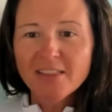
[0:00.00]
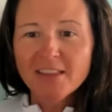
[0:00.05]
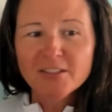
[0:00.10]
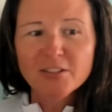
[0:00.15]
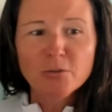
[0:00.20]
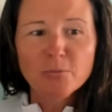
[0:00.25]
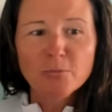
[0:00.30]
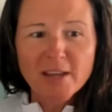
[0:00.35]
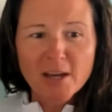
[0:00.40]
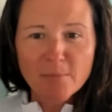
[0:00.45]

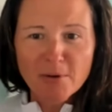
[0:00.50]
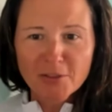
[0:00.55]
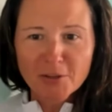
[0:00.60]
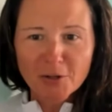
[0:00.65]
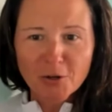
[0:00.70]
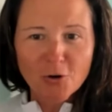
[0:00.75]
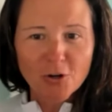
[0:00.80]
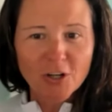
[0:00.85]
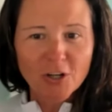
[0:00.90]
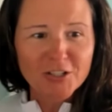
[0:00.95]
This will be up on
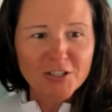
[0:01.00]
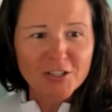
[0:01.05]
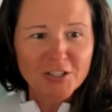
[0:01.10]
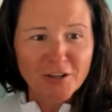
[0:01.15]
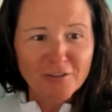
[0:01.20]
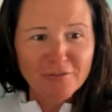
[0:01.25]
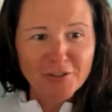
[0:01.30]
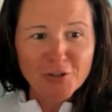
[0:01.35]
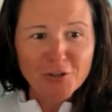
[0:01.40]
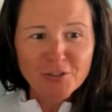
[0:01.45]
the
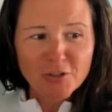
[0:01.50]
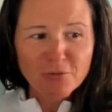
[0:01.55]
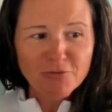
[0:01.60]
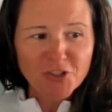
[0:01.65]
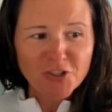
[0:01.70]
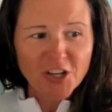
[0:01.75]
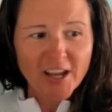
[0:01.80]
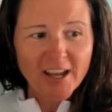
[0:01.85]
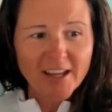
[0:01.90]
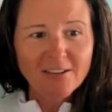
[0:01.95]
CourtReserve
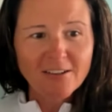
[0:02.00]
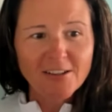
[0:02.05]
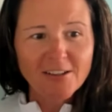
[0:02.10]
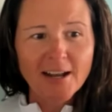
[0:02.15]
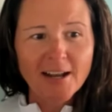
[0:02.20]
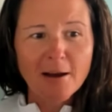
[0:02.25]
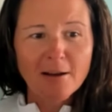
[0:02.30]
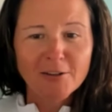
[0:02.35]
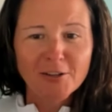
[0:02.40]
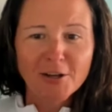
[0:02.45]
YouTube channel,
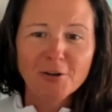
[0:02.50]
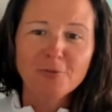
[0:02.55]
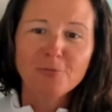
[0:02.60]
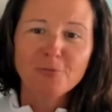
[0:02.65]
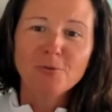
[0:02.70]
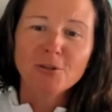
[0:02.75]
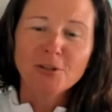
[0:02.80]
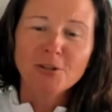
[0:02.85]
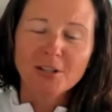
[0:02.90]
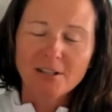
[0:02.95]
and I'll know
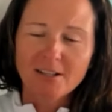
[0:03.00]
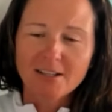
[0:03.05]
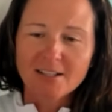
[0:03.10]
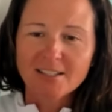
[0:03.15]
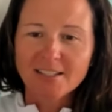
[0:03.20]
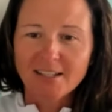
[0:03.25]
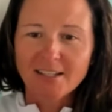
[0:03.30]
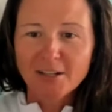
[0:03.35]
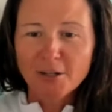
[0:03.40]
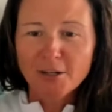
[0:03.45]
we're going to
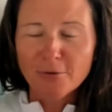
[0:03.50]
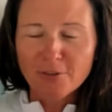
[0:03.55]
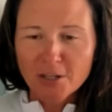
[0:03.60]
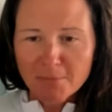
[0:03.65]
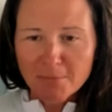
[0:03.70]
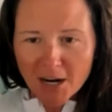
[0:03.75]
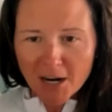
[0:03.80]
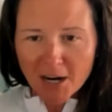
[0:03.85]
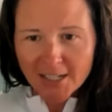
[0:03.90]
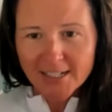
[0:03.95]
send it over
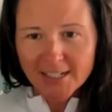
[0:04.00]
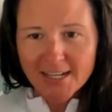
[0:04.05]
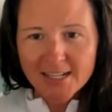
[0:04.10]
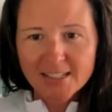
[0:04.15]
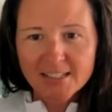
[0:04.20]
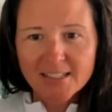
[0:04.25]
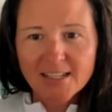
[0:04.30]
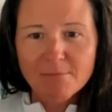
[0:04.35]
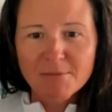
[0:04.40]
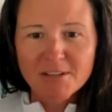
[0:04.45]
to Mark and
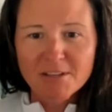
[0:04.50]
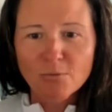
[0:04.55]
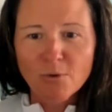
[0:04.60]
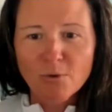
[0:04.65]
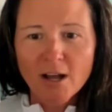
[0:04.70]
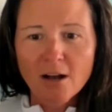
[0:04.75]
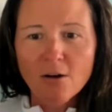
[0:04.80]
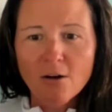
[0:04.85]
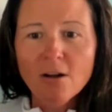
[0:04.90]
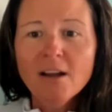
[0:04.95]
his team as
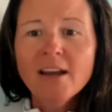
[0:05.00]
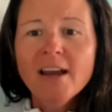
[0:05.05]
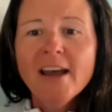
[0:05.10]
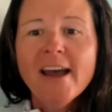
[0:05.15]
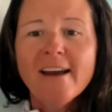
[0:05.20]
well.